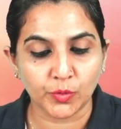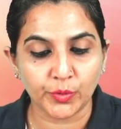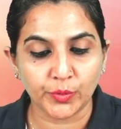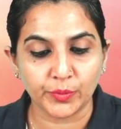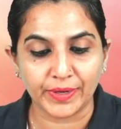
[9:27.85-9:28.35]

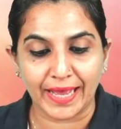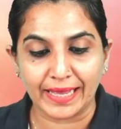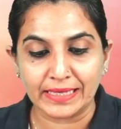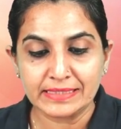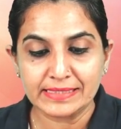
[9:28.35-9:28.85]
known
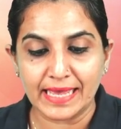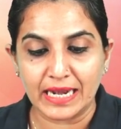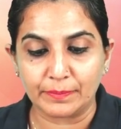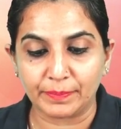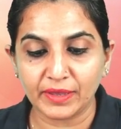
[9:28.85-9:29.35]
as
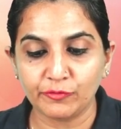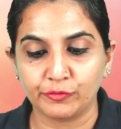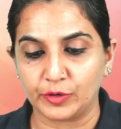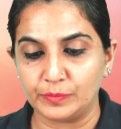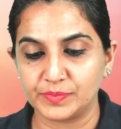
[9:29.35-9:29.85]
helping
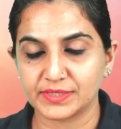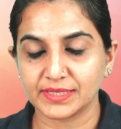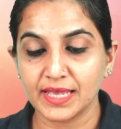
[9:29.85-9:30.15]
verbs.